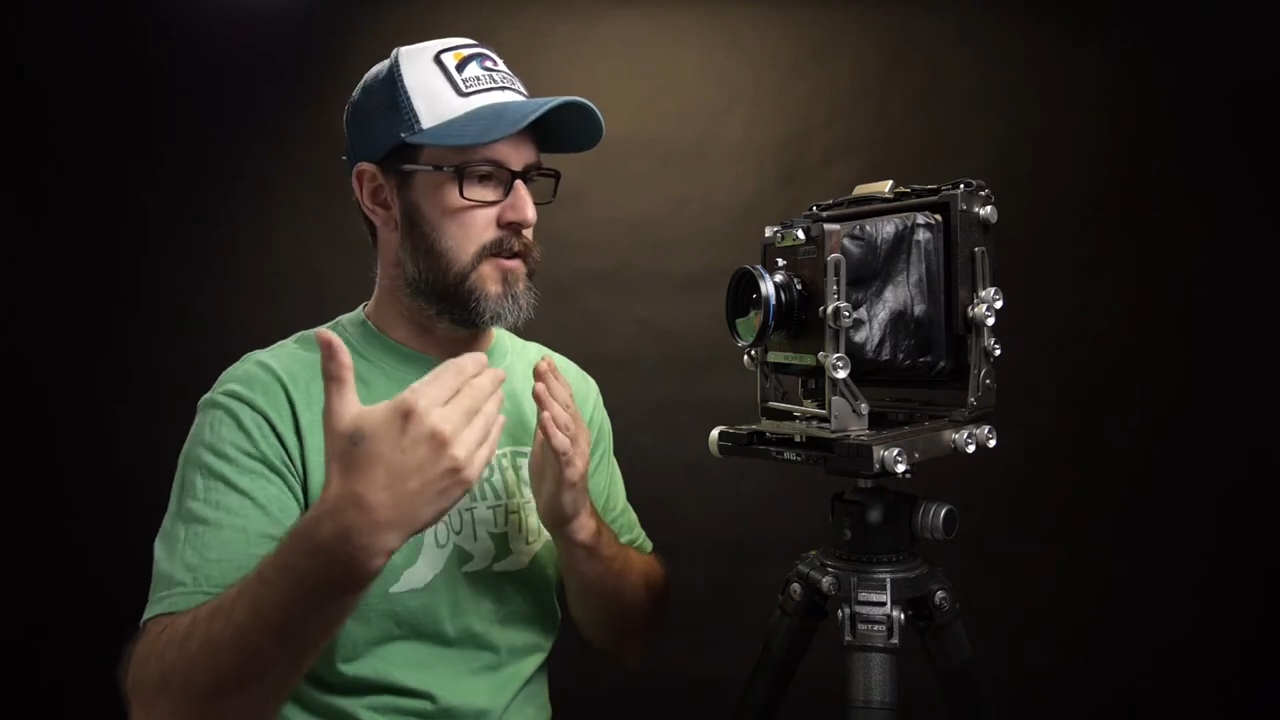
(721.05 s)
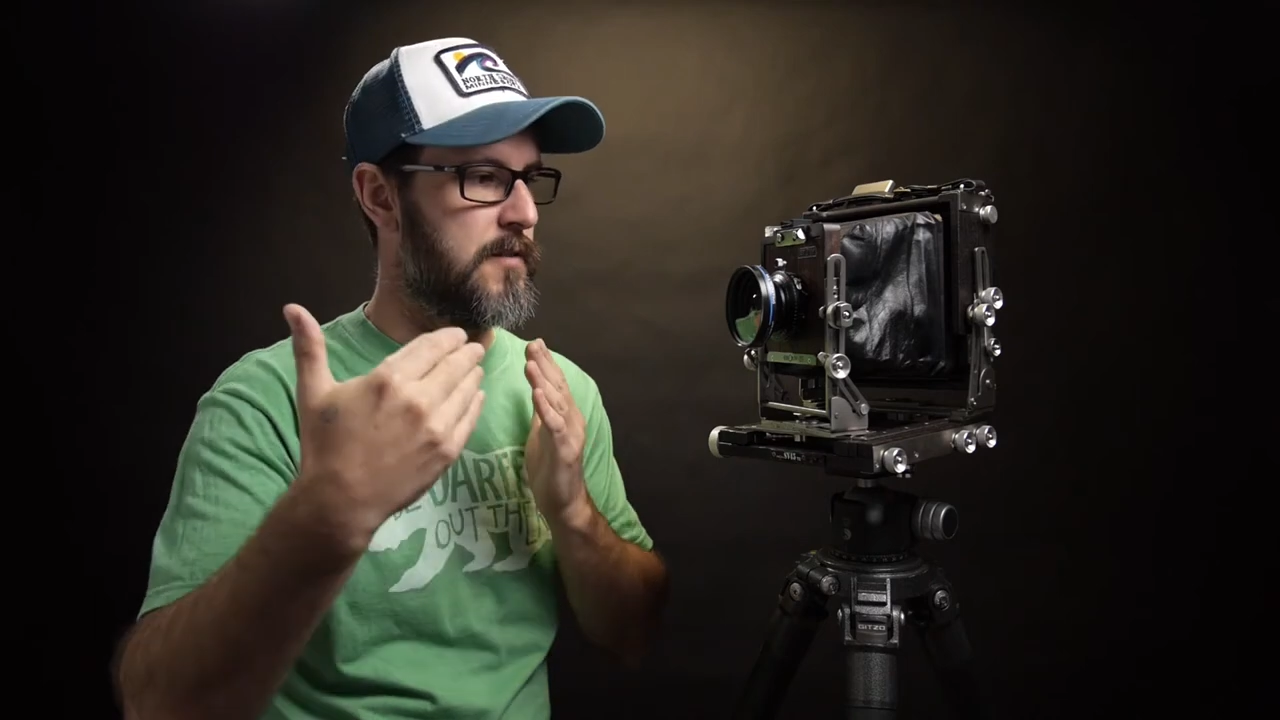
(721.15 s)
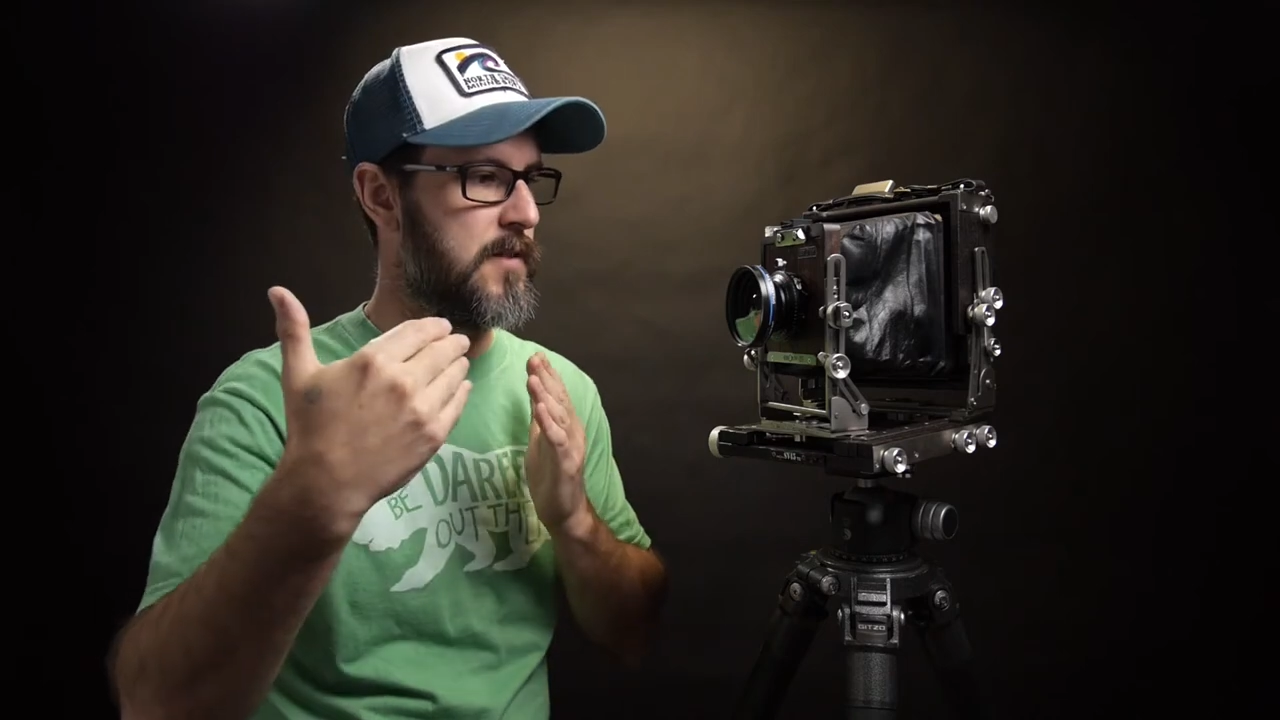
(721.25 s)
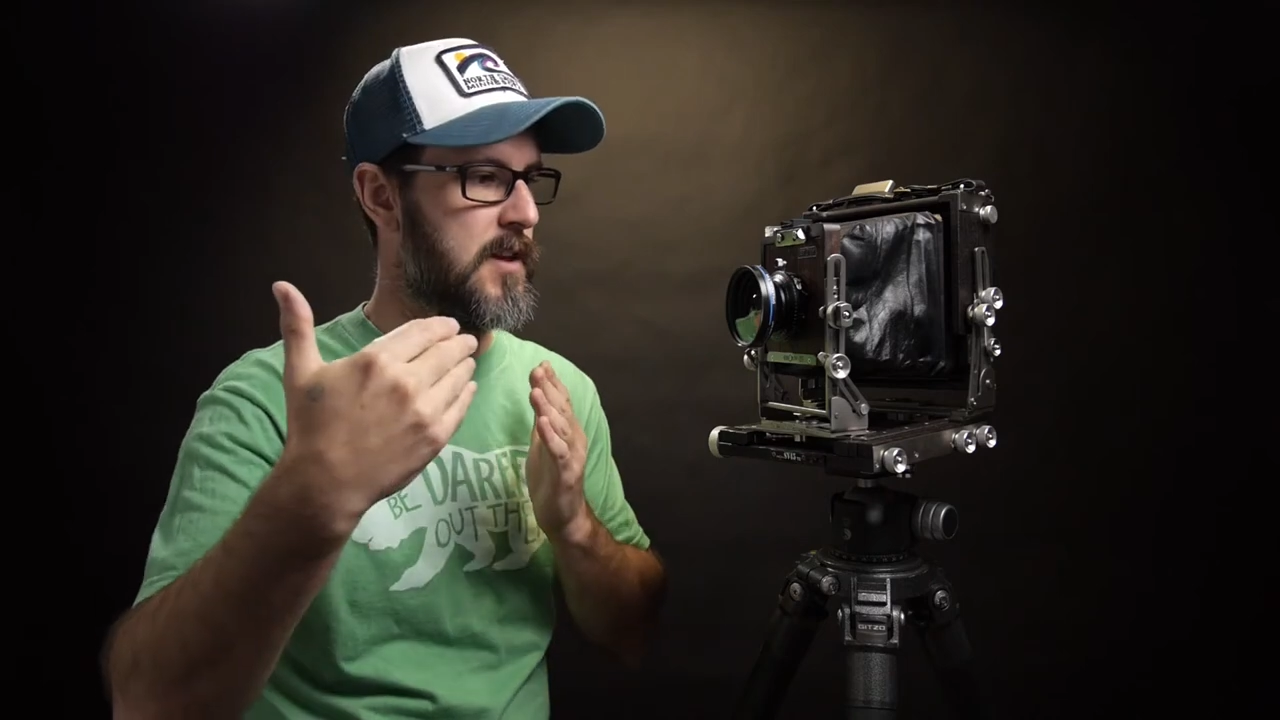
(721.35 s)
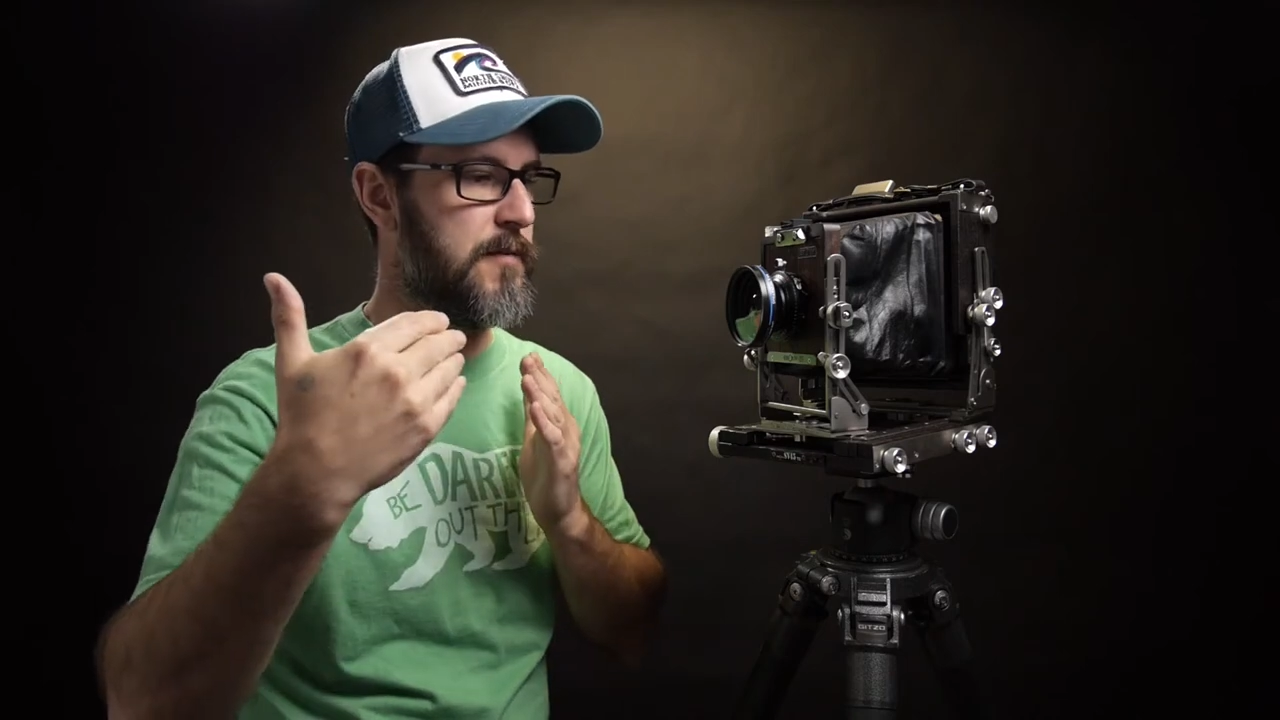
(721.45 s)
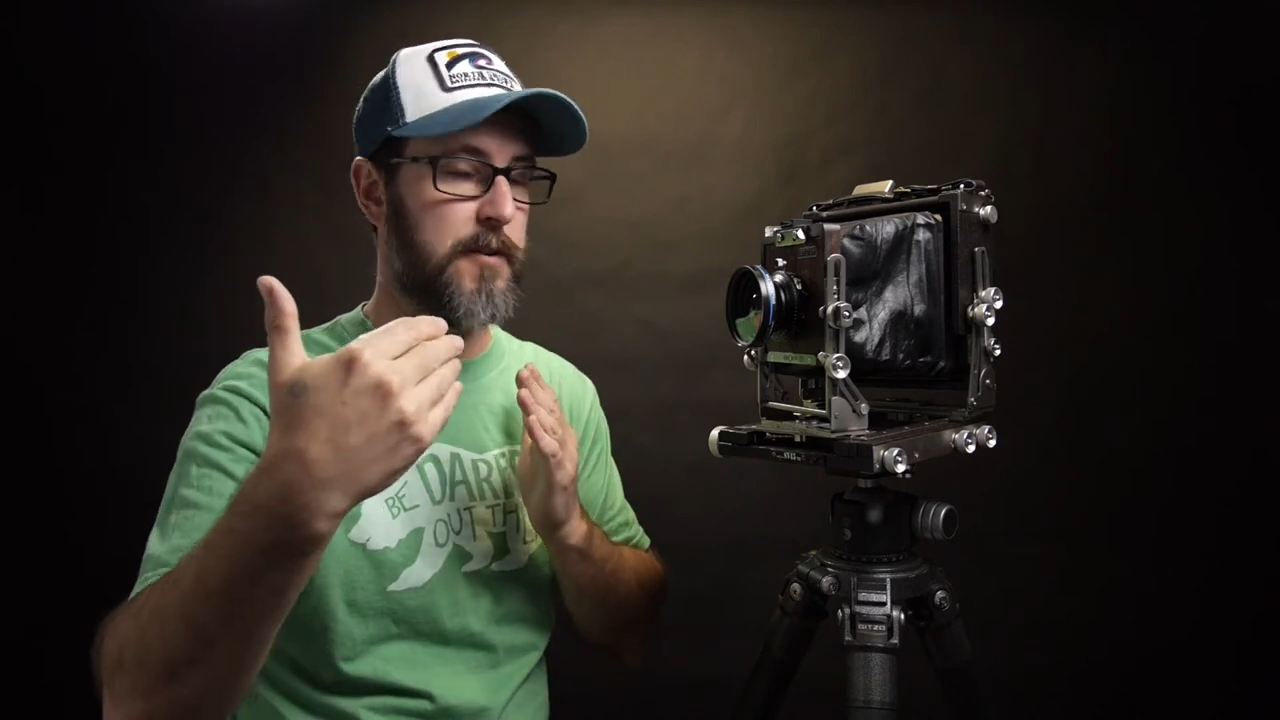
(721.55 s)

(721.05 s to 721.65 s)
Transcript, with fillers: So if